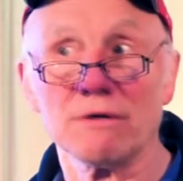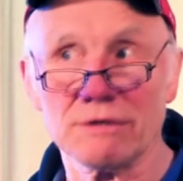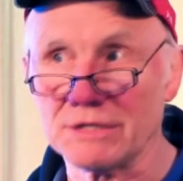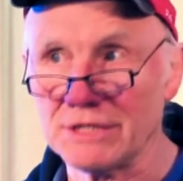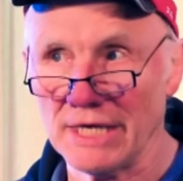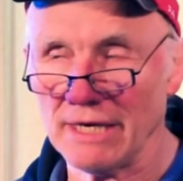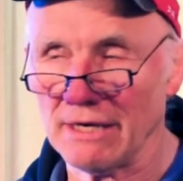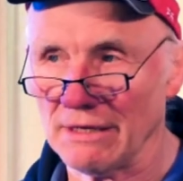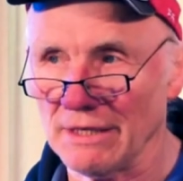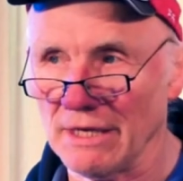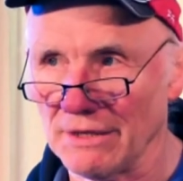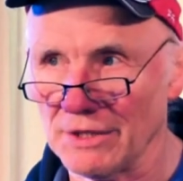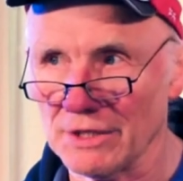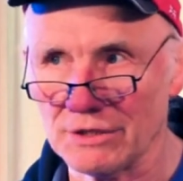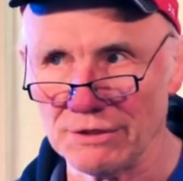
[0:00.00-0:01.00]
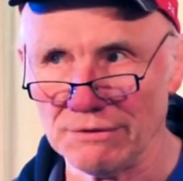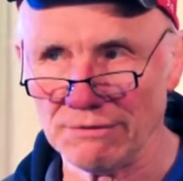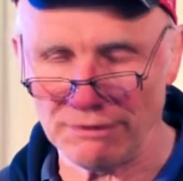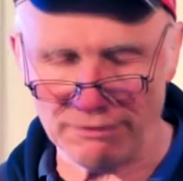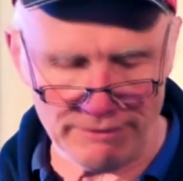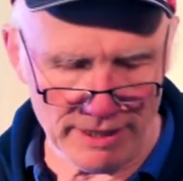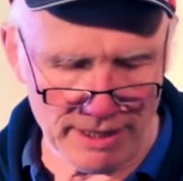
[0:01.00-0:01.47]
could take another
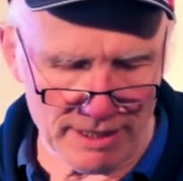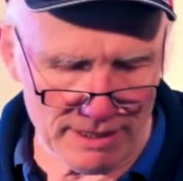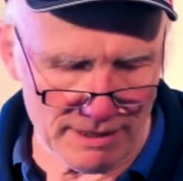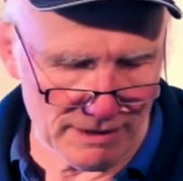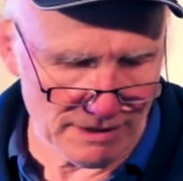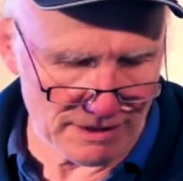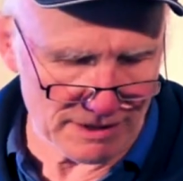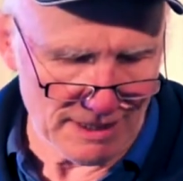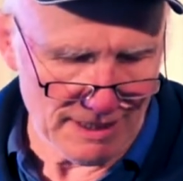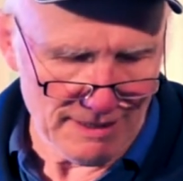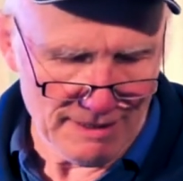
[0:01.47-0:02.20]
2-3 years.